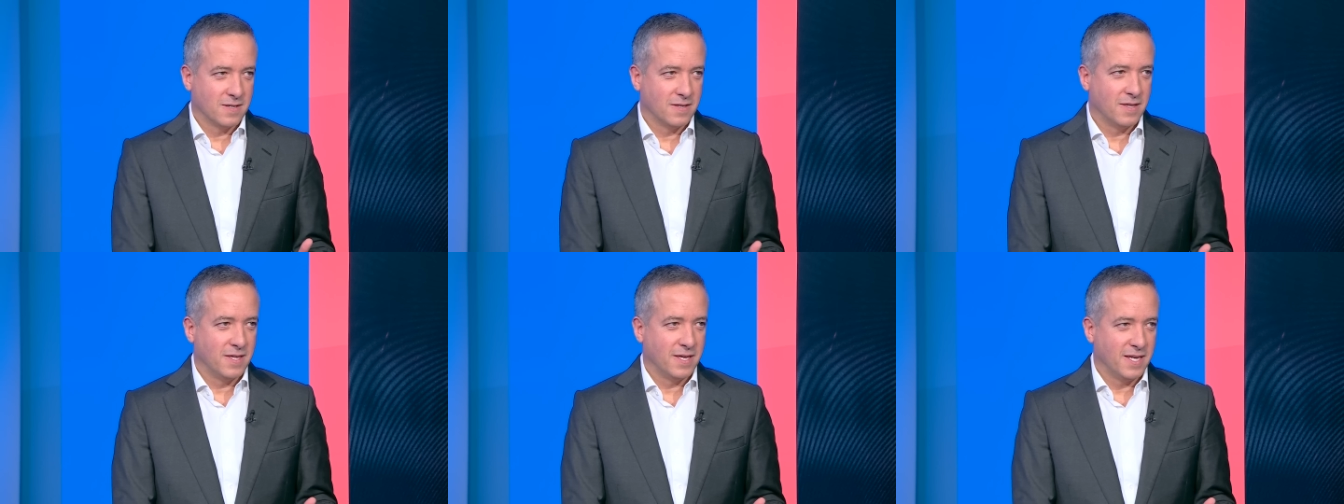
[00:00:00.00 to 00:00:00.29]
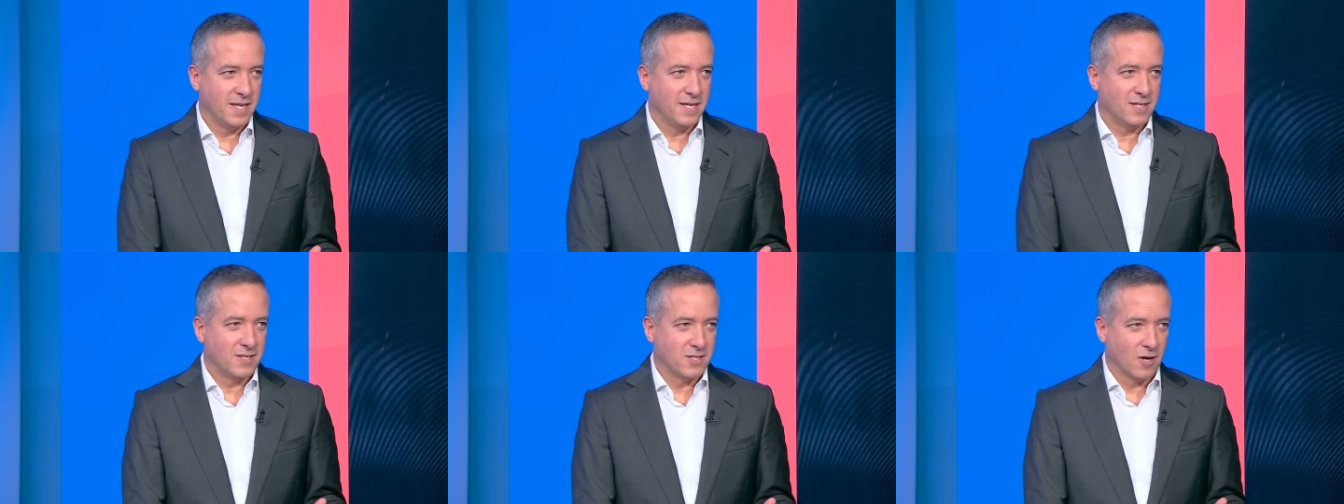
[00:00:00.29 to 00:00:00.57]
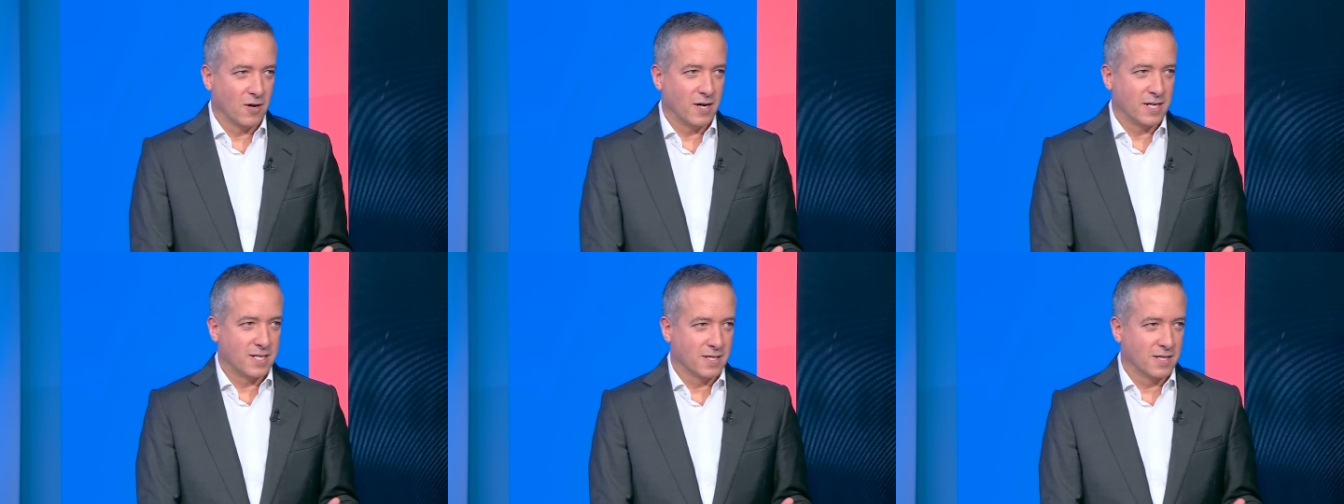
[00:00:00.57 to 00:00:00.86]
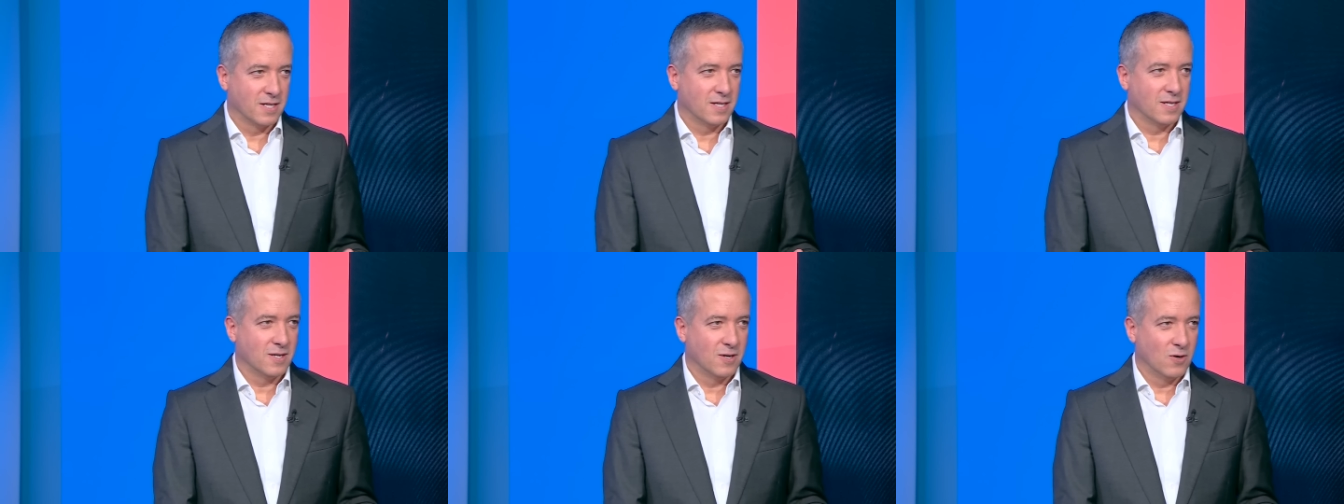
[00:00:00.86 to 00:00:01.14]
the
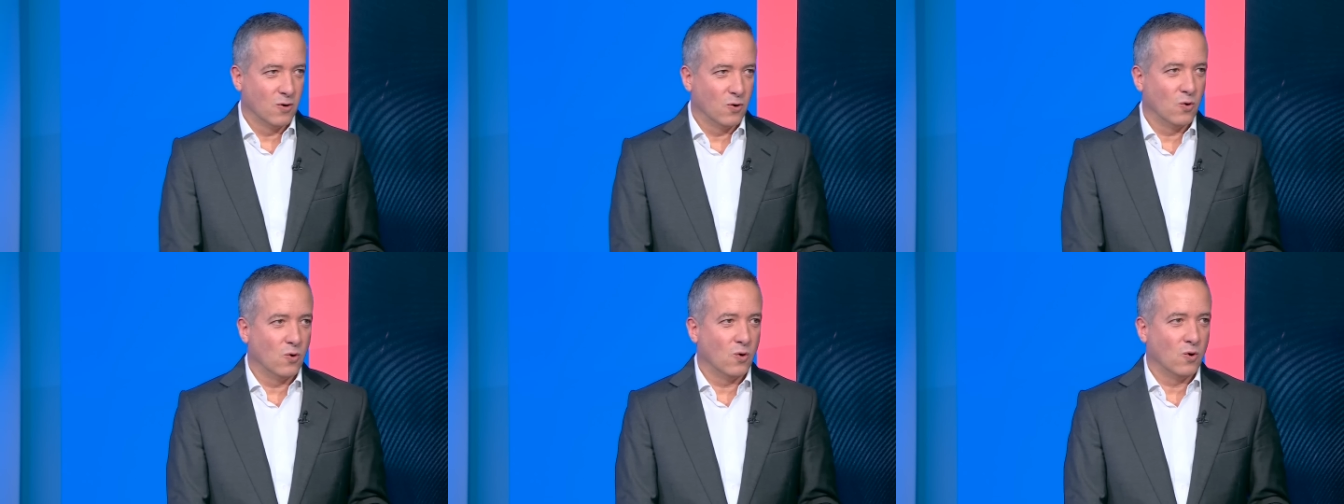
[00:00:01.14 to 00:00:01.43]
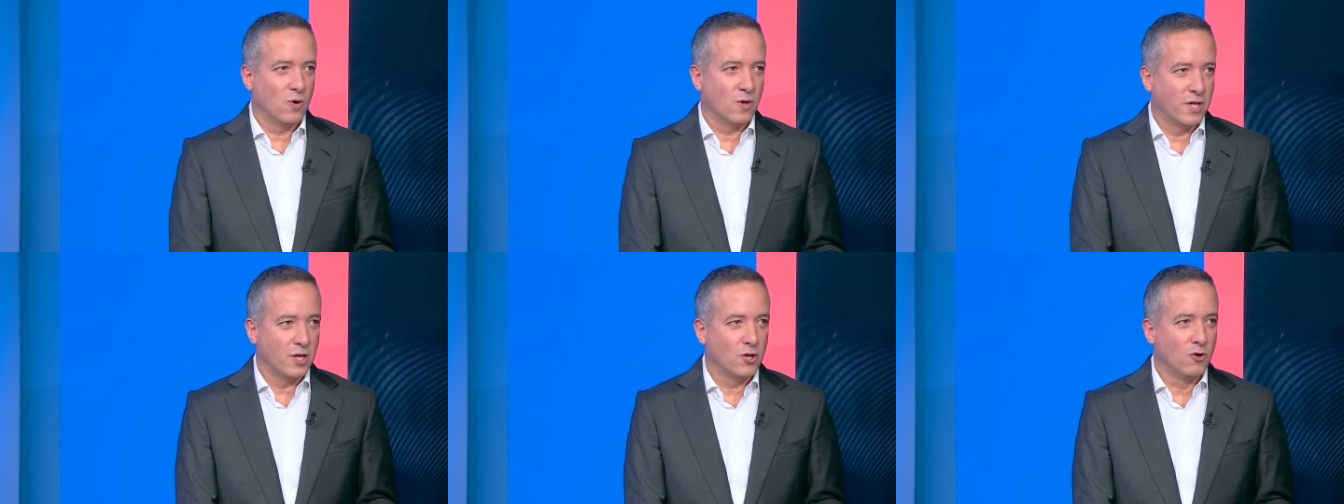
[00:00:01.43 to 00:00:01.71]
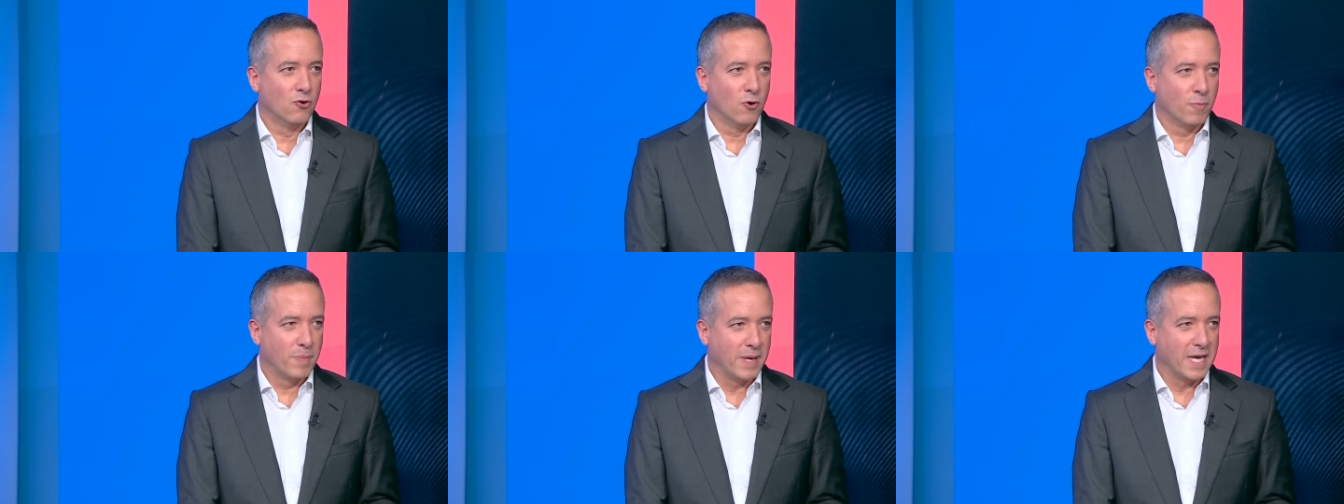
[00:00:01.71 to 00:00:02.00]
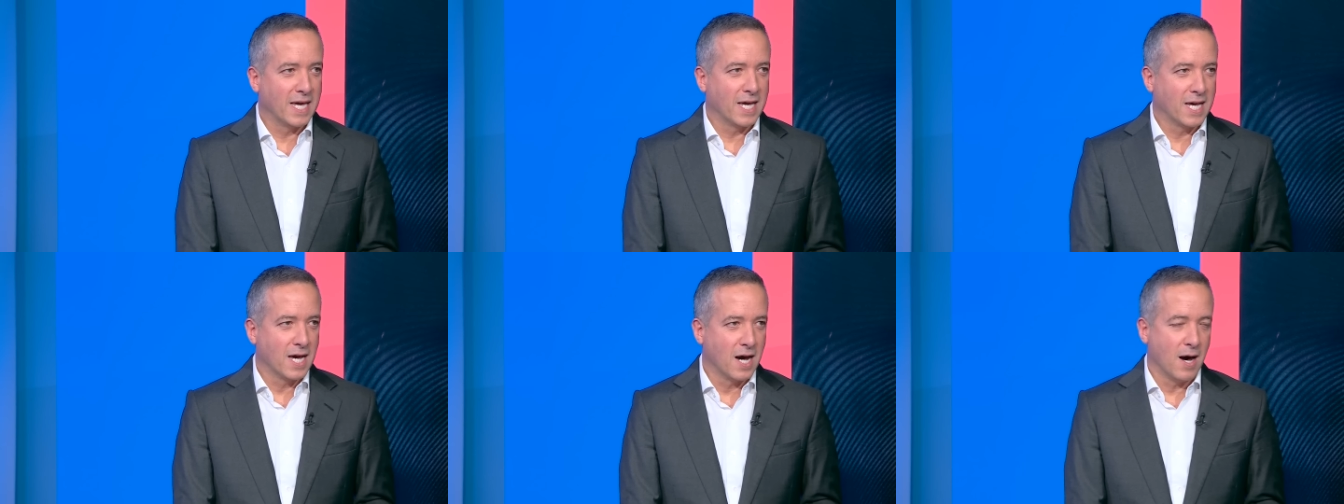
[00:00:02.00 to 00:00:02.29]
title or the
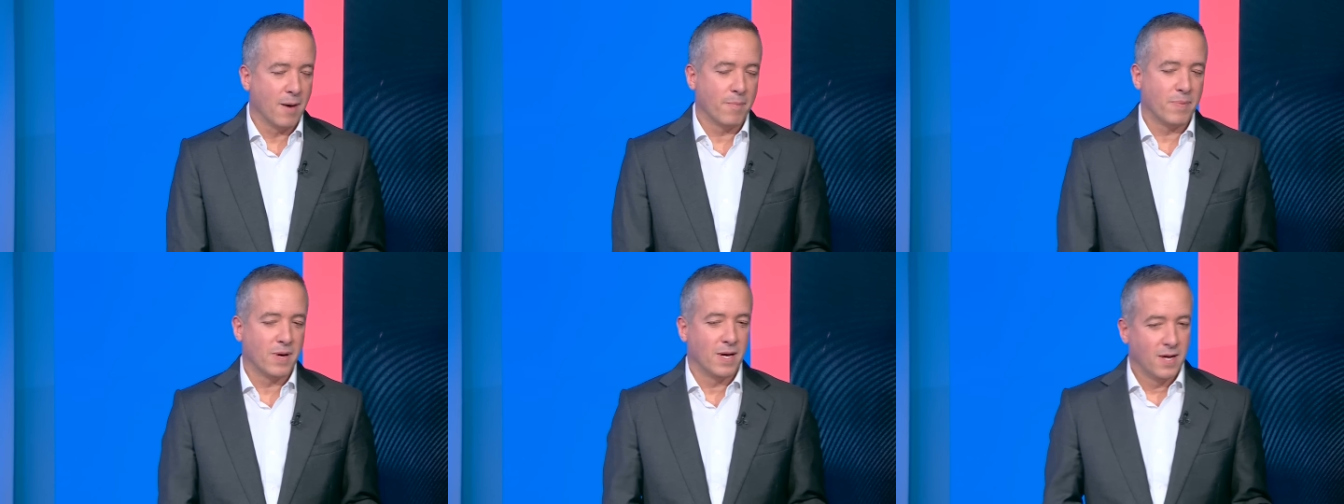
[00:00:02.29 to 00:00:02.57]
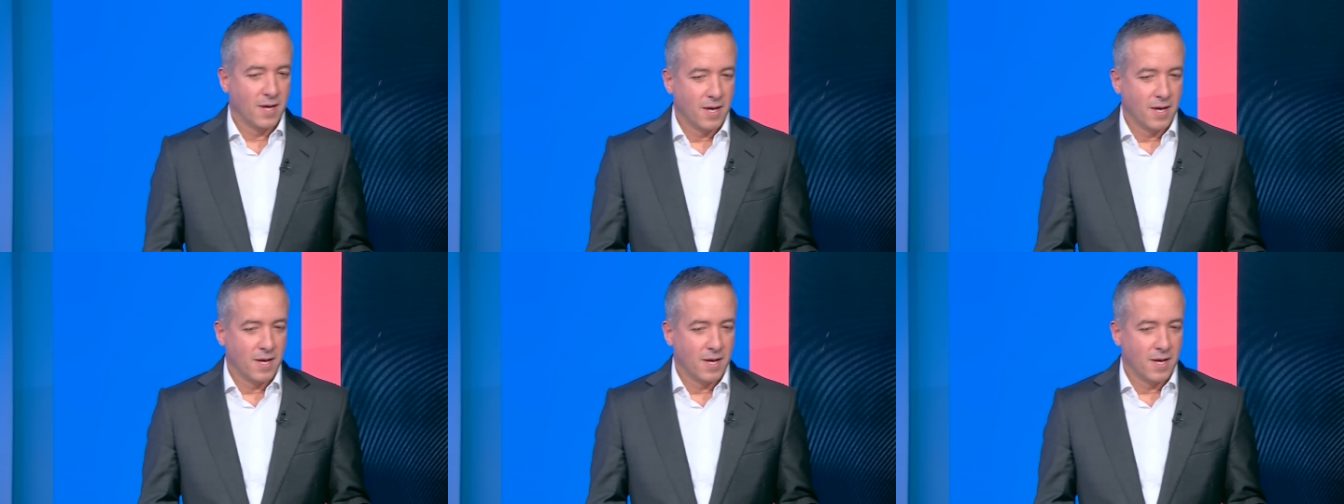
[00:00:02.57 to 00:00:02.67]
European Cup